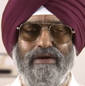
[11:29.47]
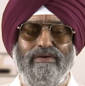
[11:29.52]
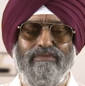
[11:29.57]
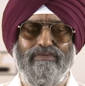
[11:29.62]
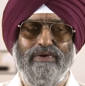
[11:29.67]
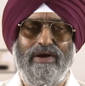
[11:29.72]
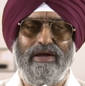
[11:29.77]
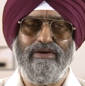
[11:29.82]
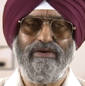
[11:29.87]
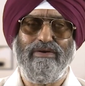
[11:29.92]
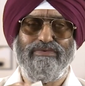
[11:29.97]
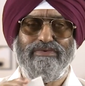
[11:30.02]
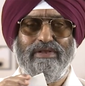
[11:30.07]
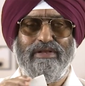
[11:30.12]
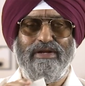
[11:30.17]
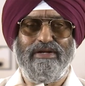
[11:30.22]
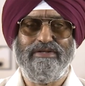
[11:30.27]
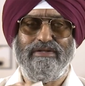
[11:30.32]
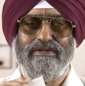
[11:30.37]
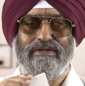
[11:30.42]
value of
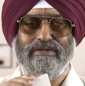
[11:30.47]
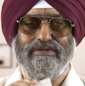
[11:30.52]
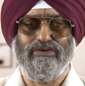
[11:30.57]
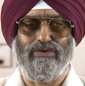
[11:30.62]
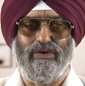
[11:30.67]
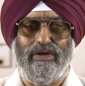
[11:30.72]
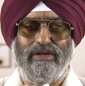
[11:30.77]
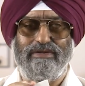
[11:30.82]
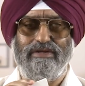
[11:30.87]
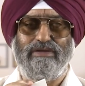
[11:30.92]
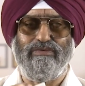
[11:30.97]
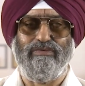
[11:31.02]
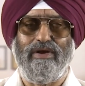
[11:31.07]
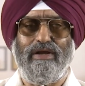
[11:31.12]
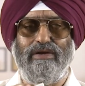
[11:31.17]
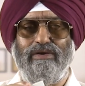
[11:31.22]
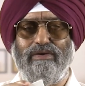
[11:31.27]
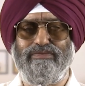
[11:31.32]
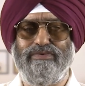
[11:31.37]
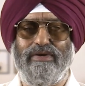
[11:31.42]
let us call this
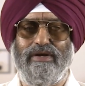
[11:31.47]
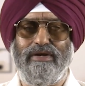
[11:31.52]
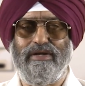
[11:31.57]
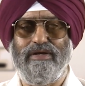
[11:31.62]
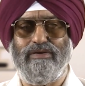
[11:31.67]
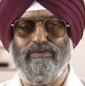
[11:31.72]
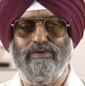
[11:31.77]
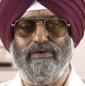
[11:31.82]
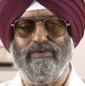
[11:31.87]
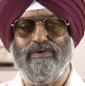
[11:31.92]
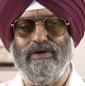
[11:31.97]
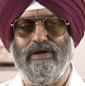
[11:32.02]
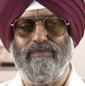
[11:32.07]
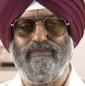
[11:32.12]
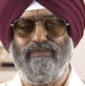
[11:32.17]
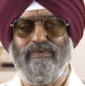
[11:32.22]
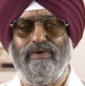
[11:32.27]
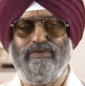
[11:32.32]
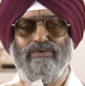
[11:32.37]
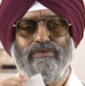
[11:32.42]
value of z equal to alpha.